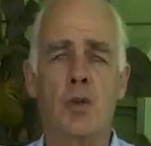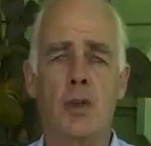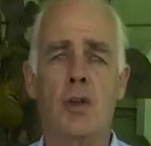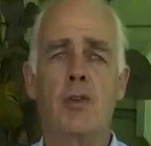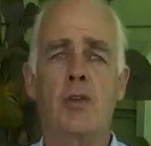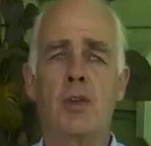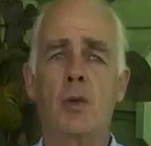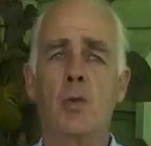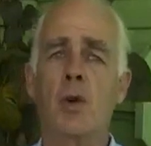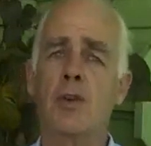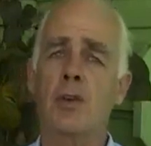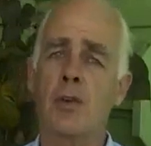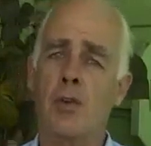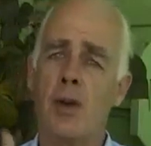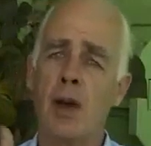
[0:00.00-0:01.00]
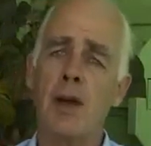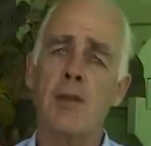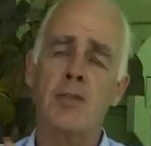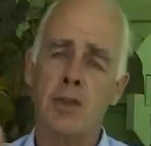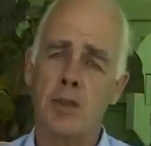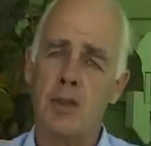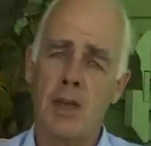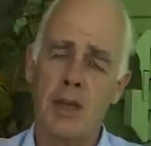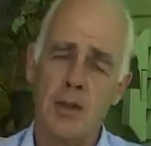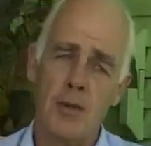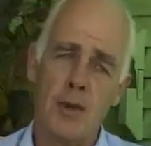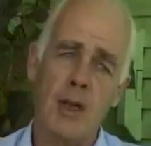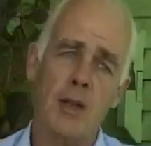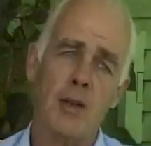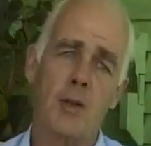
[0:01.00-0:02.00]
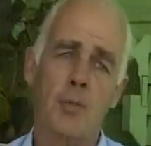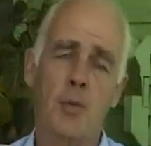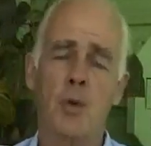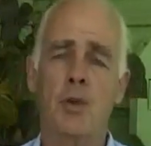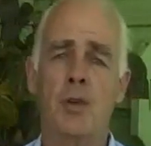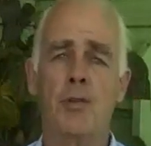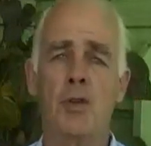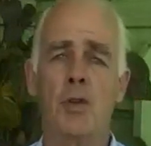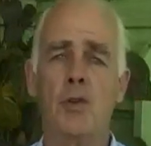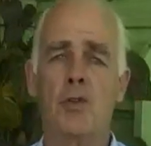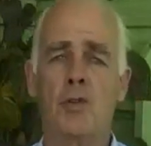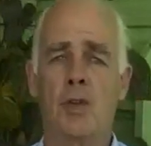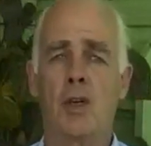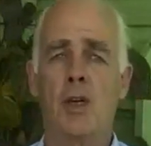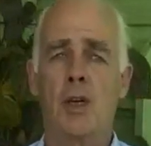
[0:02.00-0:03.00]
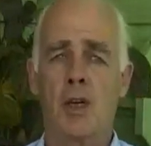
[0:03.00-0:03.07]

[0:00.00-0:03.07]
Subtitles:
water until what arrives at the other end, the point of use,